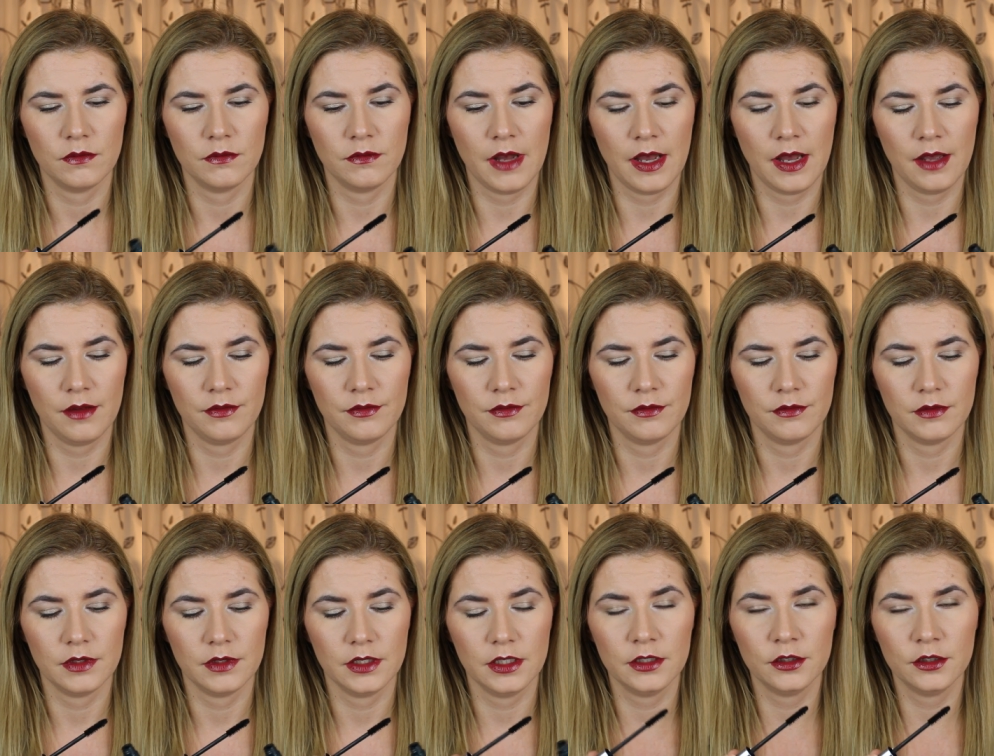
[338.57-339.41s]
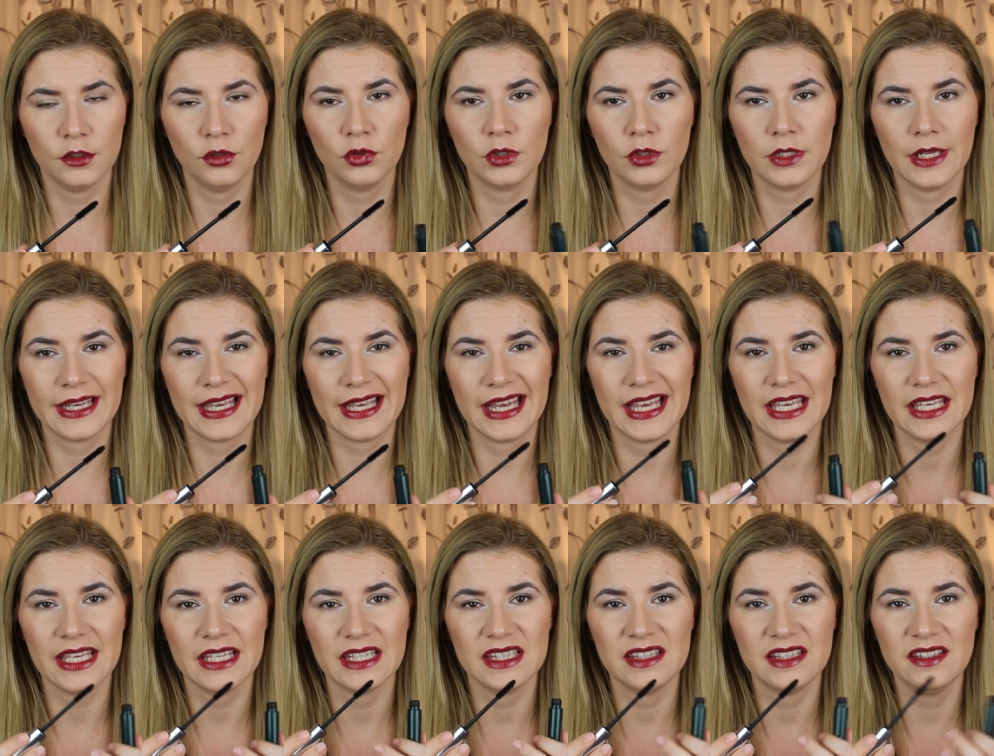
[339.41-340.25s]
five, it looked like
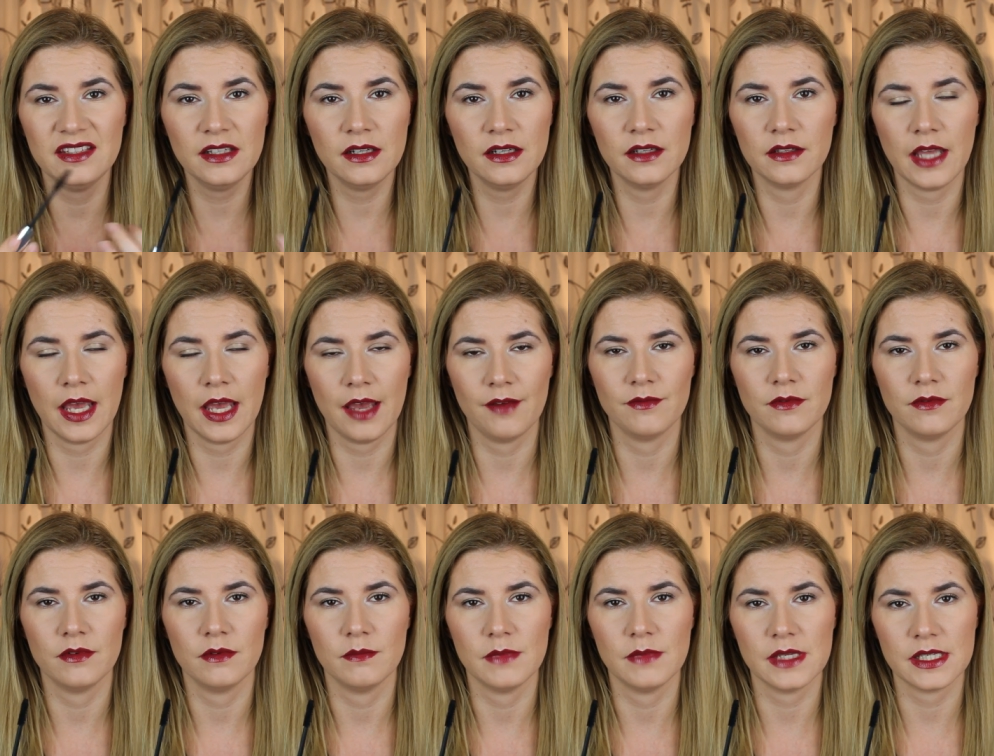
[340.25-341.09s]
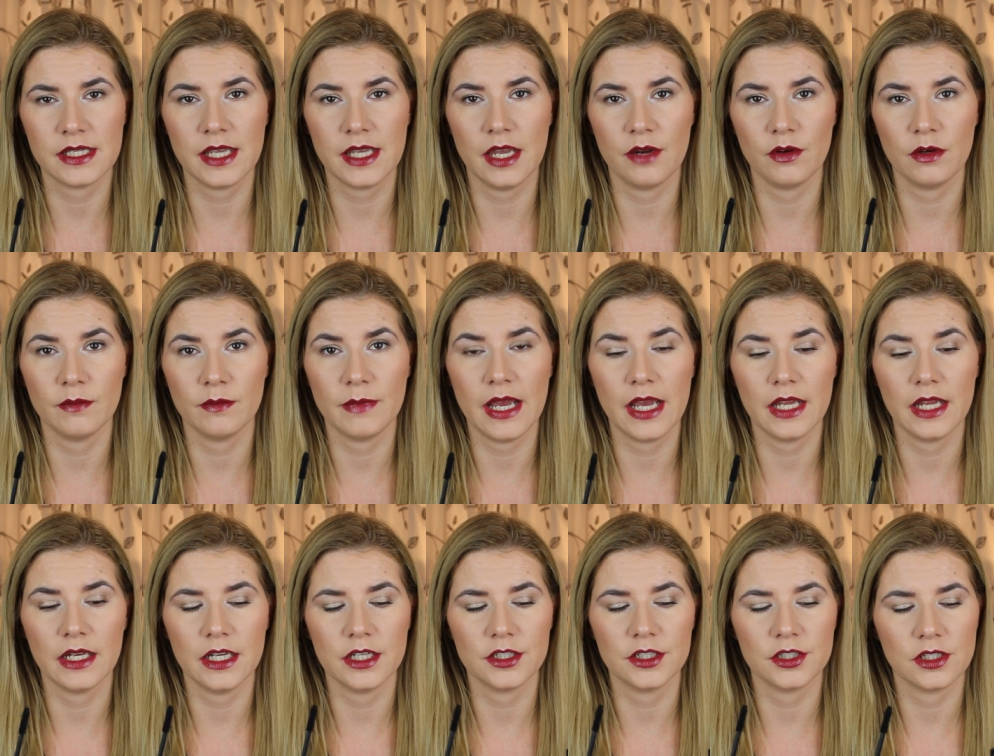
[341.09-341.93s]
I didn't have mascara on
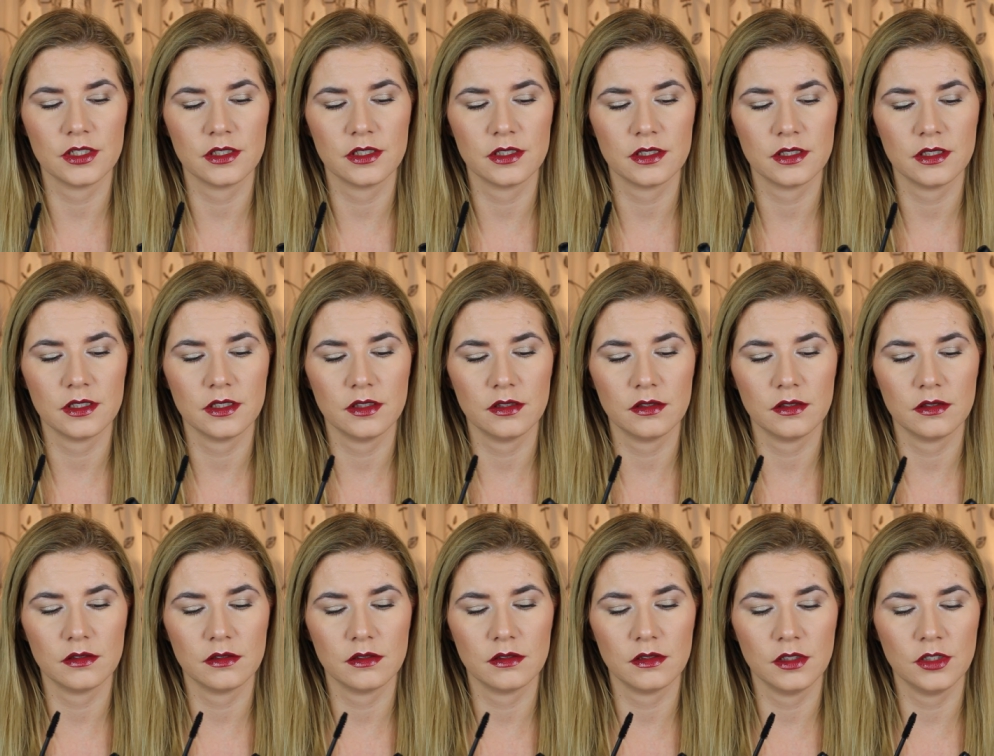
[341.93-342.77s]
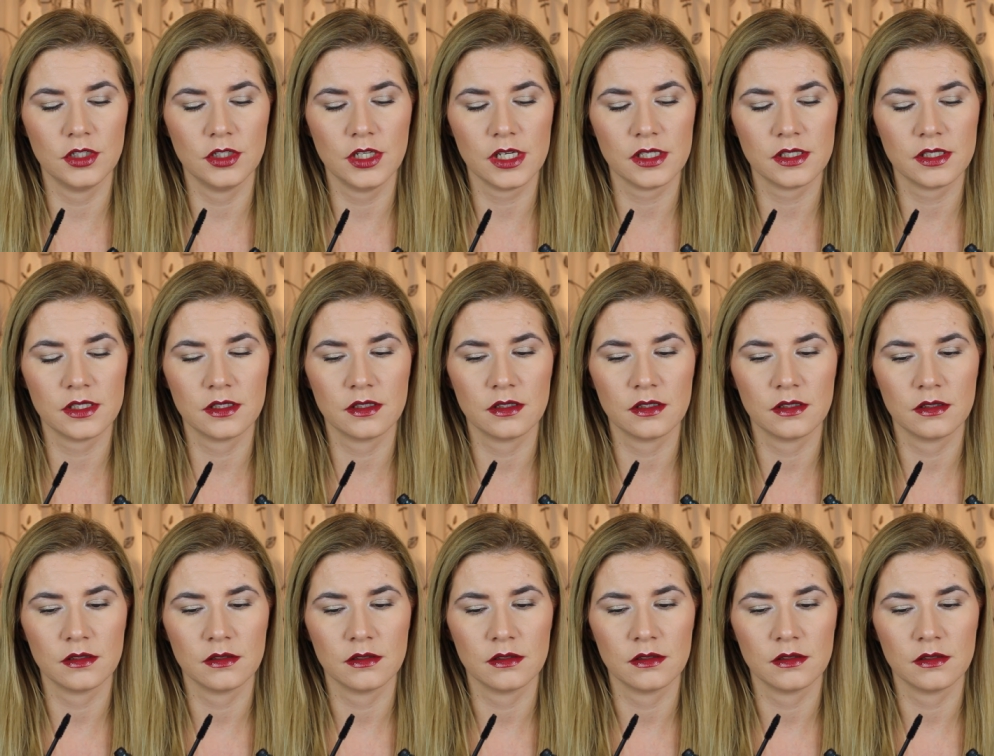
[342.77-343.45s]
my eyelashes. It just